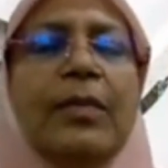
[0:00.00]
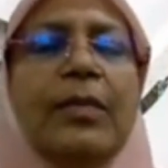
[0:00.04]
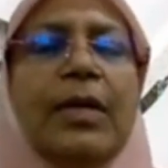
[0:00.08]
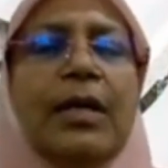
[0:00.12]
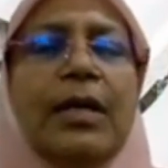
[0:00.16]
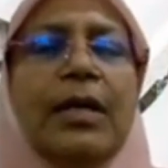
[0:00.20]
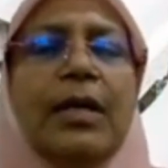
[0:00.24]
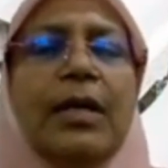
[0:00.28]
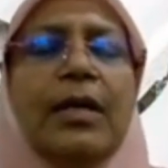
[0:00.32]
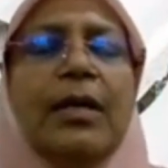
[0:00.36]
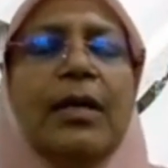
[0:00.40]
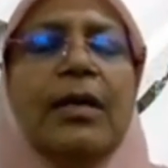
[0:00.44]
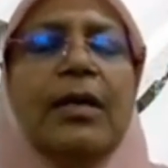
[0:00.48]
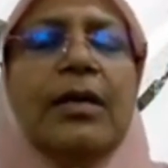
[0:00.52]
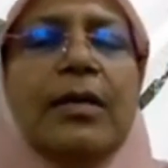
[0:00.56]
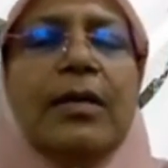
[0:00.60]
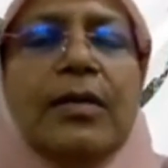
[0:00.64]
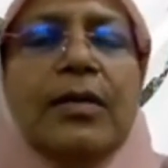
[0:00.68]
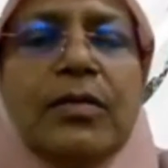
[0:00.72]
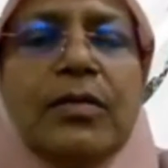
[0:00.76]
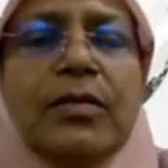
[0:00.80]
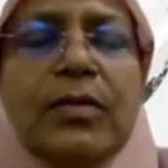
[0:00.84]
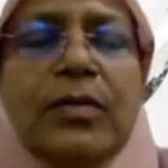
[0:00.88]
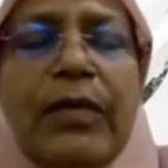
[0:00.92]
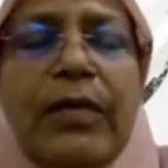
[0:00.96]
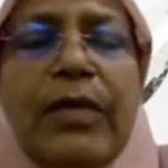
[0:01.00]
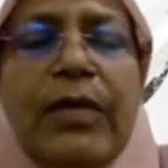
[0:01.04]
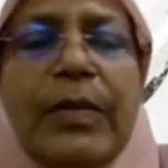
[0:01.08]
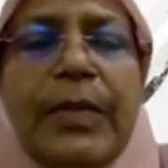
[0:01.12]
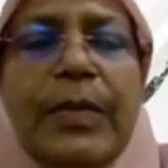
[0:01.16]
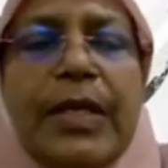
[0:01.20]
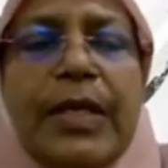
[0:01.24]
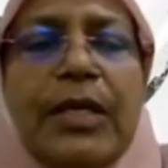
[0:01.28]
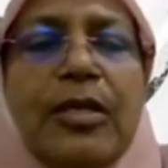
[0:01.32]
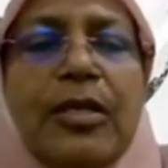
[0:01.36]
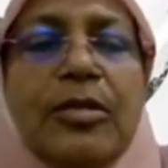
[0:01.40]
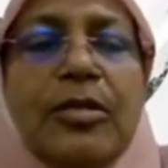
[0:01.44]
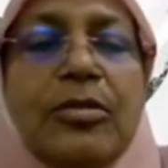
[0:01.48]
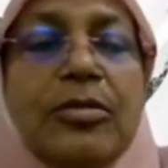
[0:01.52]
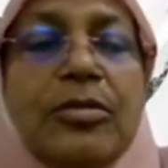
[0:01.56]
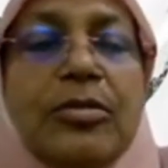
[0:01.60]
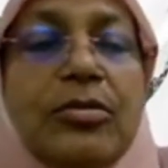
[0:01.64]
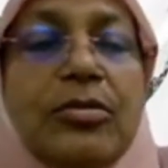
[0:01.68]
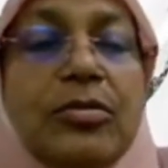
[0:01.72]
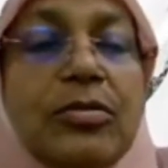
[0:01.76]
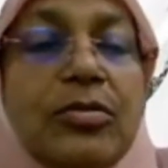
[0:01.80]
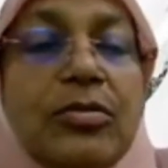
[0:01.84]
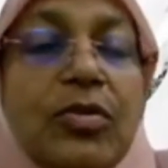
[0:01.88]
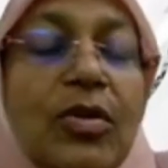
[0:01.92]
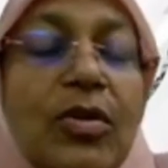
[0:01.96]
there will be
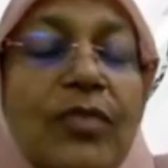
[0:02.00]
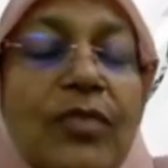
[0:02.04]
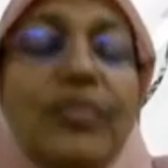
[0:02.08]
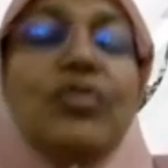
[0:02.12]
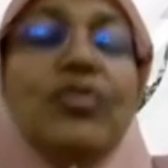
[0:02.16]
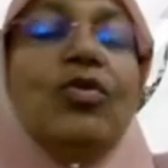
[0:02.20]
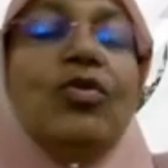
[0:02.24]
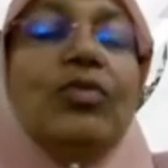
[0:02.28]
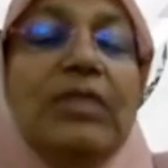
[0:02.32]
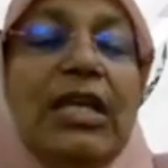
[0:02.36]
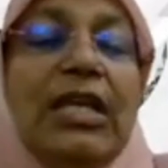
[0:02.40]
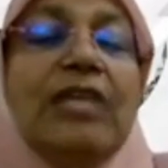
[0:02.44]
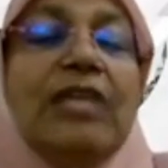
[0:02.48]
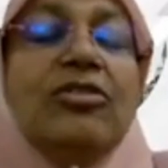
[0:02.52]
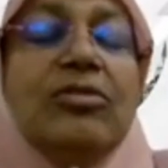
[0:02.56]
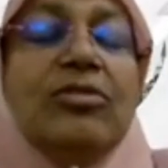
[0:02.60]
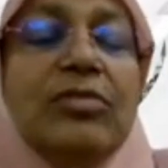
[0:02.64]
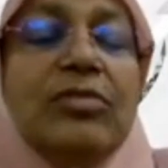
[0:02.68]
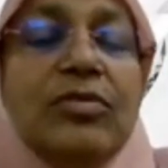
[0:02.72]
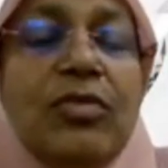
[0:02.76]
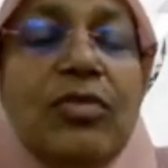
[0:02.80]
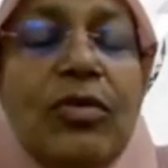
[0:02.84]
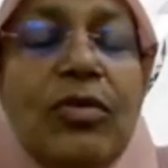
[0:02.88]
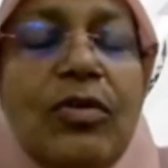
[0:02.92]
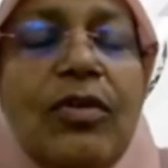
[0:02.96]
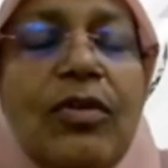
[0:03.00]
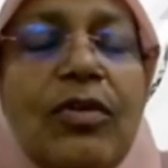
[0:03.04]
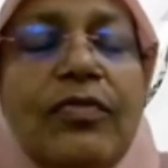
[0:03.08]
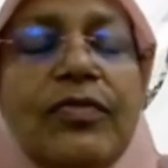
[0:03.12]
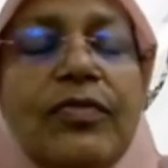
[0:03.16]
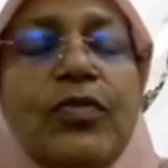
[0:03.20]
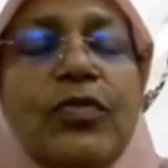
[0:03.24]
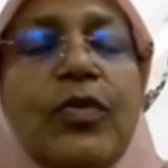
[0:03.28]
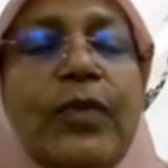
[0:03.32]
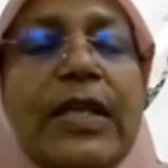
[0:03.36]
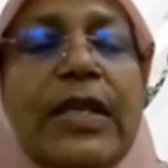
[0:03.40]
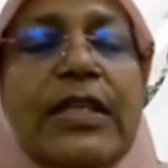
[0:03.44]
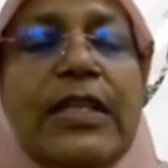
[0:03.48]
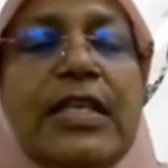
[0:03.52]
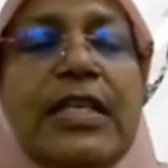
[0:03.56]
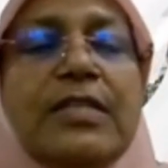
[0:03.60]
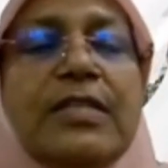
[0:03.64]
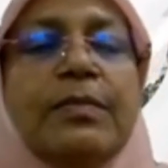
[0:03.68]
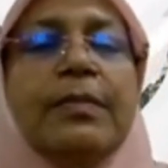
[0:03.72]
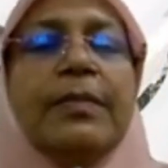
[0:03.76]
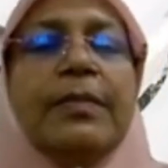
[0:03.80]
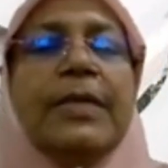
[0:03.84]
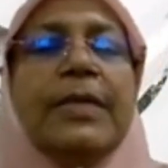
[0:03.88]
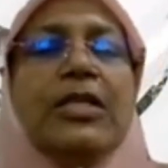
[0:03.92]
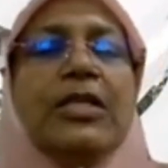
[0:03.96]
sort of shortage, So when
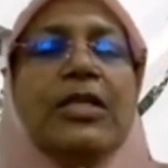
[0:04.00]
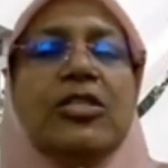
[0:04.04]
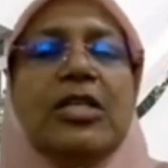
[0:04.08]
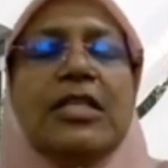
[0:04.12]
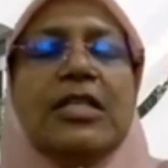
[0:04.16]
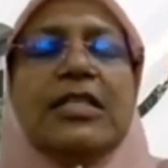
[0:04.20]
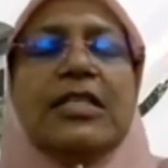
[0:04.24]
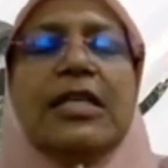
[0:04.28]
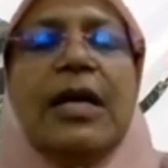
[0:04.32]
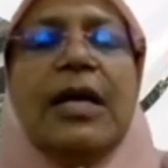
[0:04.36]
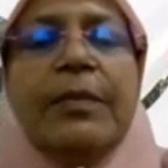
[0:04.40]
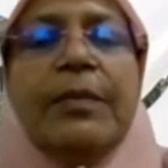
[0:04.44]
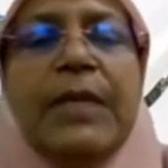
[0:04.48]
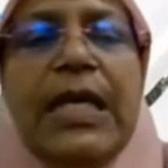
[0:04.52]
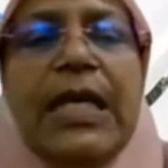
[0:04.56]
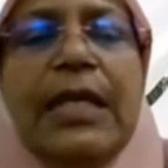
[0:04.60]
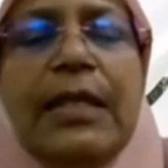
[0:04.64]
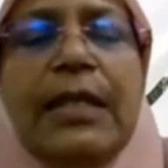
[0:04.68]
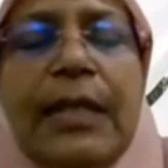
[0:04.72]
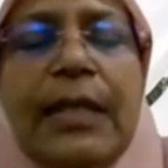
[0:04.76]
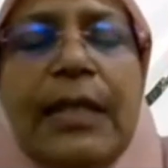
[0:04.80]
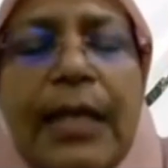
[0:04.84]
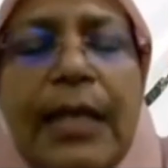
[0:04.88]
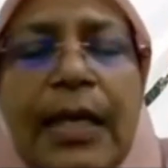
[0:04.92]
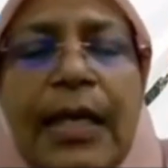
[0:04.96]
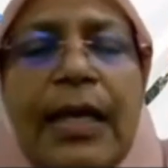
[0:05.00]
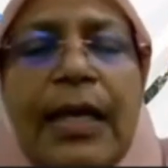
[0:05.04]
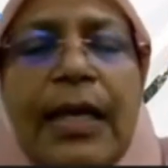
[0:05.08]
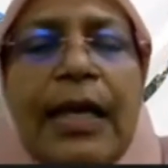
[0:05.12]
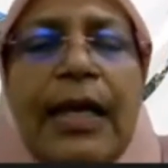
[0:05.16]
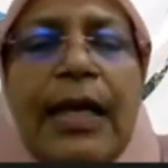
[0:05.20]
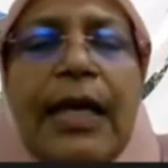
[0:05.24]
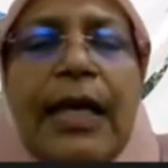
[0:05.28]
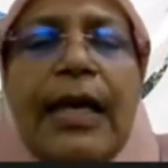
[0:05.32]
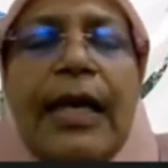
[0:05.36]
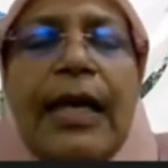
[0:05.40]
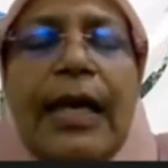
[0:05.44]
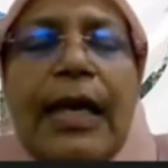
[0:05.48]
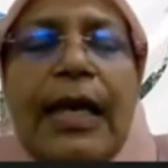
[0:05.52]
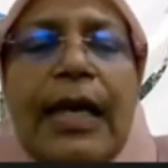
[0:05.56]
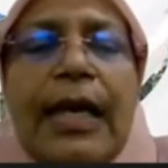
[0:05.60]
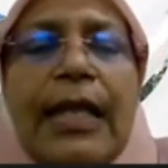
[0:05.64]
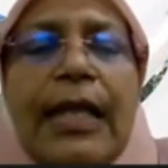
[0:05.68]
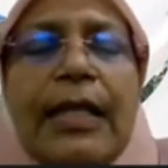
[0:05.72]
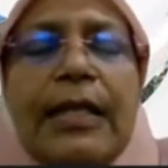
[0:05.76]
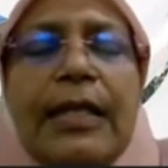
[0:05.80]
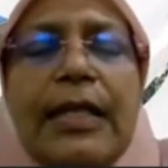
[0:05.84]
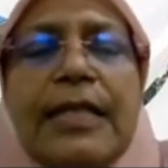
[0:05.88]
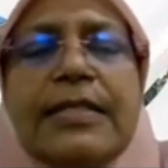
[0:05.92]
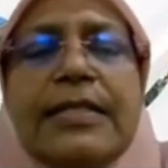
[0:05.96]
these merchants come in
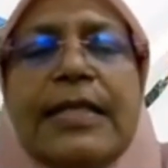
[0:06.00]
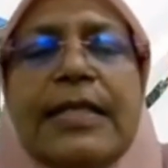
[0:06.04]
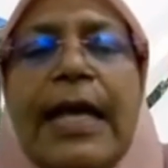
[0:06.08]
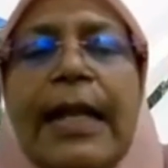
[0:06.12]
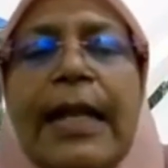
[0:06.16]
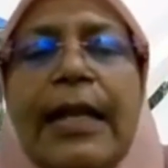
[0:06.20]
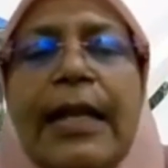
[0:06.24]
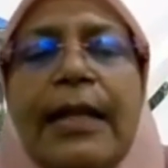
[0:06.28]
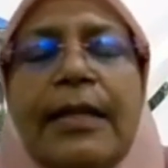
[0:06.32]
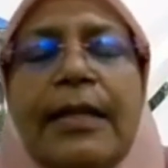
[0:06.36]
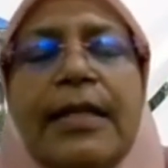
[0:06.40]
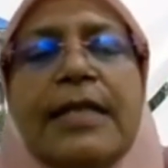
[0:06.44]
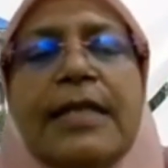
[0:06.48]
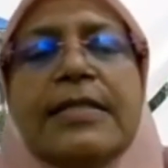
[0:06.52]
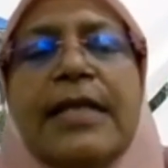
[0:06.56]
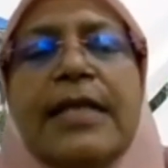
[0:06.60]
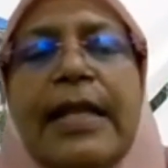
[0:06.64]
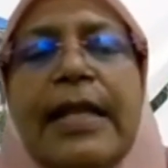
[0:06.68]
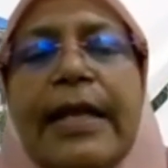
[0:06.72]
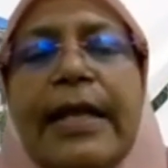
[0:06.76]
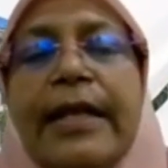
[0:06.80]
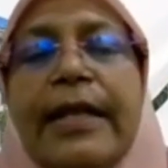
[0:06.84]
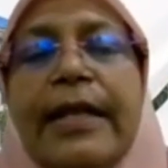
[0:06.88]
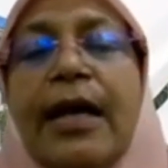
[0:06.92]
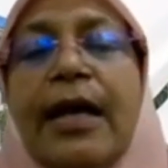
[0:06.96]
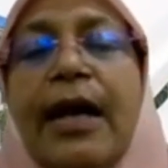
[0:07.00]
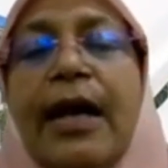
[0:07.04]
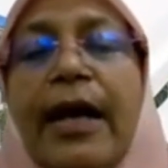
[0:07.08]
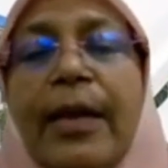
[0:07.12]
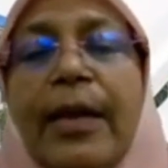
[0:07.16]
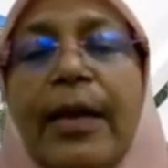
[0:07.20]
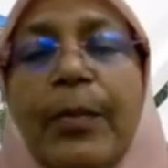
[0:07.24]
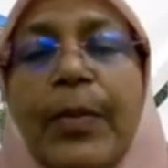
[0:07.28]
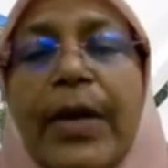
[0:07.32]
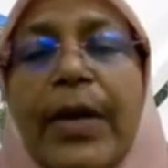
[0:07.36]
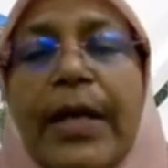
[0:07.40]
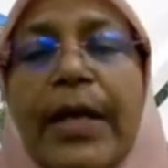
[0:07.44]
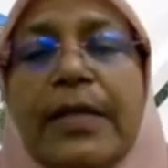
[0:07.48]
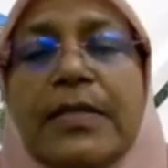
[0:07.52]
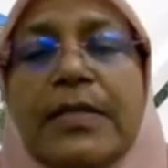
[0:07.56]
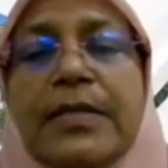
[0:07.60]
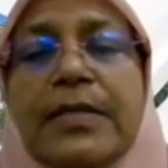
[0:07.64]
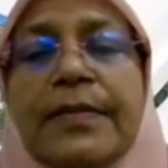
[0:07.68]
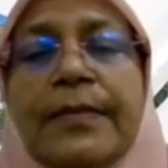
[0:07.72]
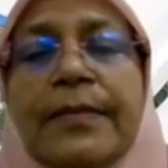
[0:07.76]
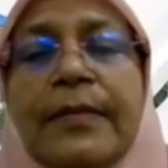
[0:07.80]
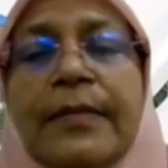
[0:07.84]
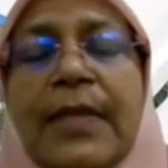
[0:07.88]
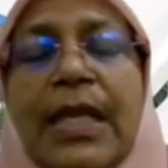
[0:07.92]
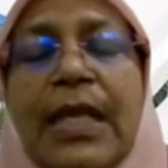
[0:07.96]
and they sell at a high
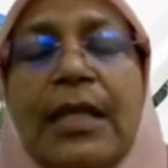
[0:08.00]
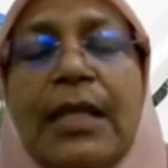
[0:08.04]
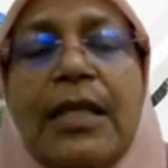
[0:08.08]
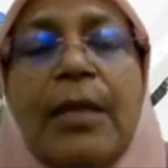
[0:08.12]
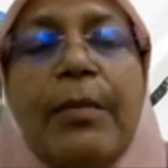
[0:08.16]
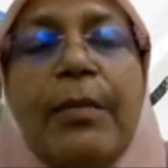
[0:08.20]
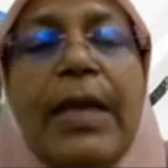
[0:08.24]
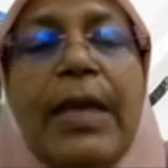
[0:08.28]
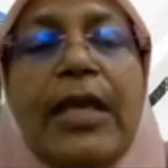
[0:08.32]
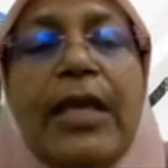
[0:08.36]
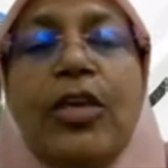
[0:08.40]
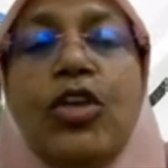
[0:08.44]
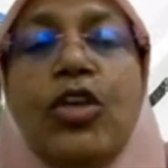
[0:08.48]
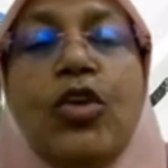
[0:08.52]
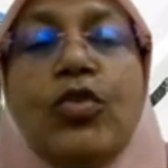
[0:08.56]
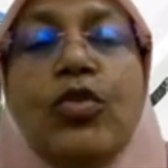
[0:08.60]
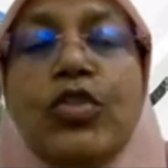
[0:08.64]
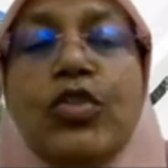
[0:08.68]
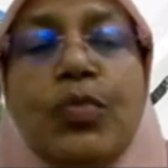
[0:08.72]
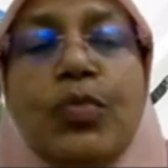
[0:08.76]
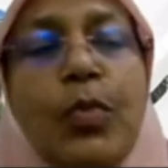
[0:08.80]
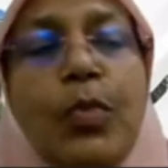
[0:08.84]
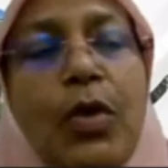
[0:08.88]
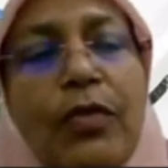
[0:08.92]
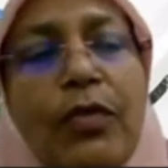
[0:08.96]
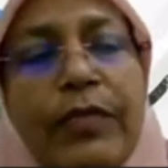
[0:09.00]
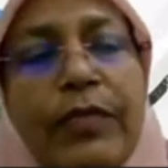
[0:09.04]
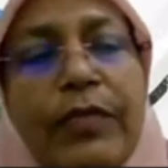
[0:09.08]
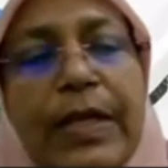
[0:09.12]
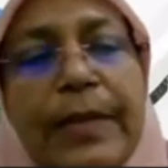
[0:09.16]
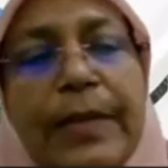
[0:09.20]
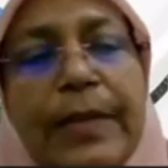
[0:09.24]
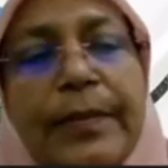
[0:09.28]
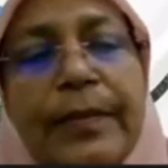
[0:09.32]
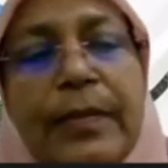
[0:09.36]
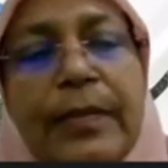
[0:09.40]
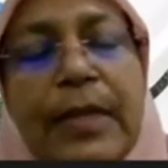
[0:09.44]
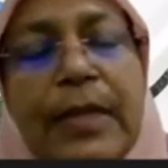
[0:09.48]
price. They make huge profit.